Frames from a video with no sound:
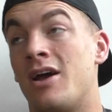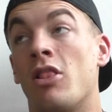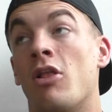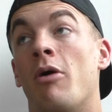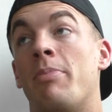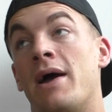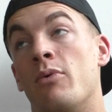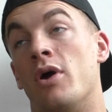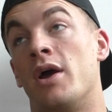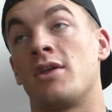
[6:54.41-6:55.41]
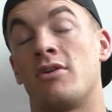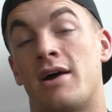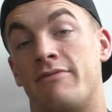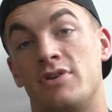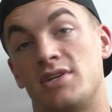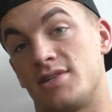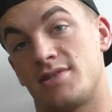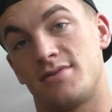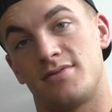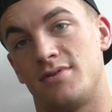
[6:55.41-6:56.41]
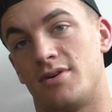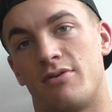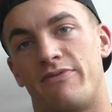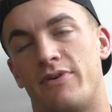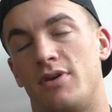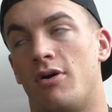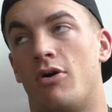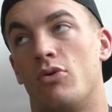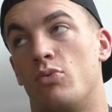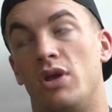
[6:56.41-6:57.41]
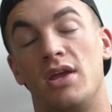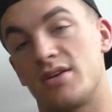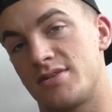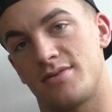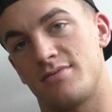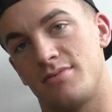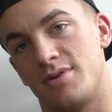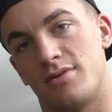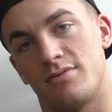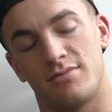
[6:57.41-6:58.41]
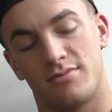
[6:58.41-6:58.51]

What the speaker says: A lot better working on averages, you know, for your whole weeks, you know.